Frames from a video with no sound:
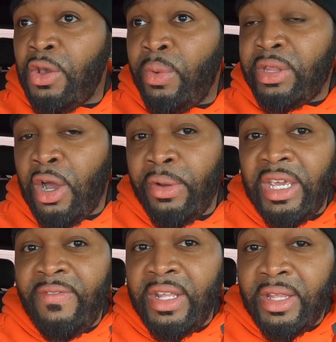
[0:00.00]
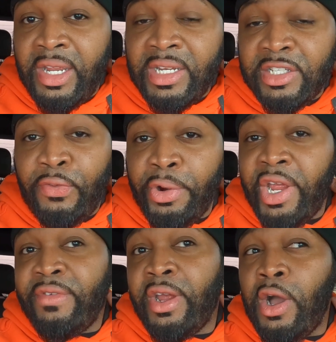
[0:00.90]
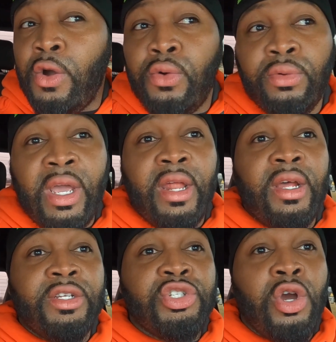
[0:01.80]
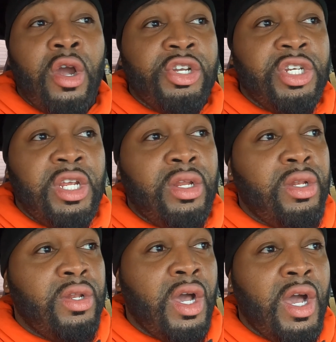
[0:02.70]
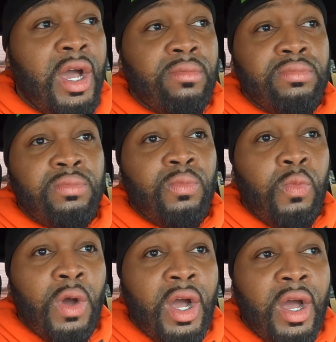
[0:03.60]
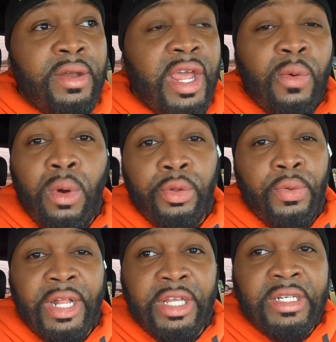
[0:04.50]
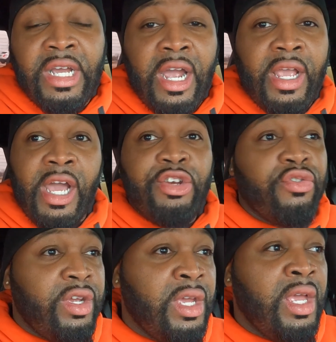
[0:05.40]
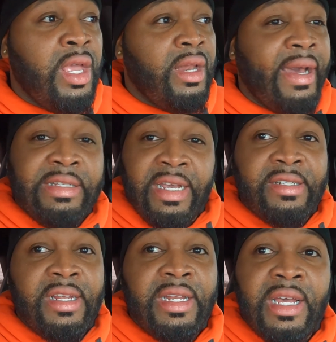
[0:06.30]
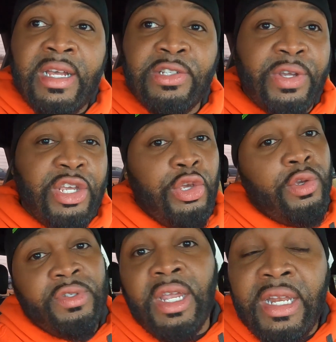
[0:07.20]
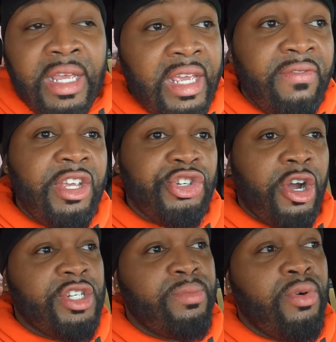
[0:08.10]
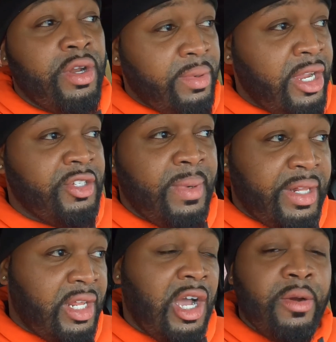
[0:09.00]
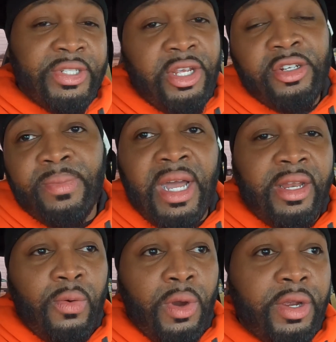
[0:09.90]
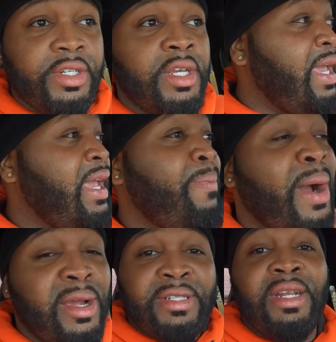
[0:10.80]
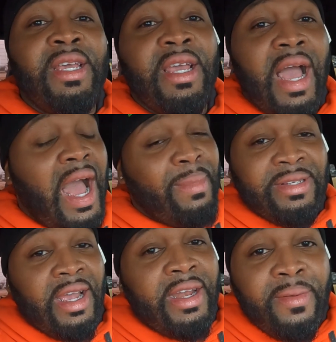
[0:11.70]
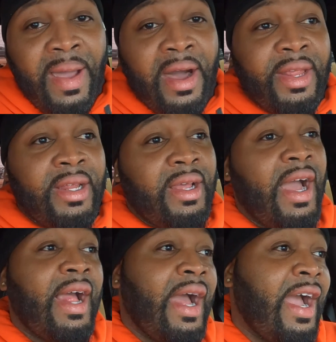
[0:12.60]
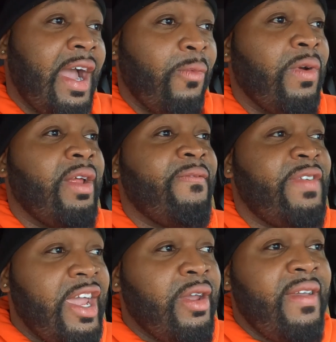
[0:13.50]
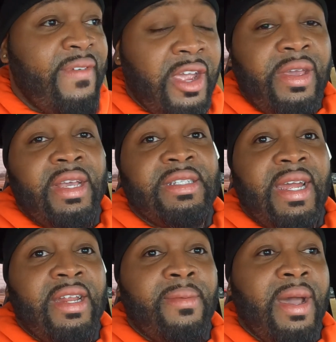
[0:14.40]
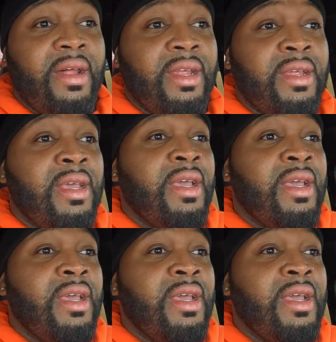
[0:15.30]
With the whole EV thing, does Ford have their own kind of charging network throughout the entire country like Tesla does, or can you use any EV charging port? I'm curious about that. I'm always curious about how that worked. Me personally, I'm excited about it. I'm very, very excited about it.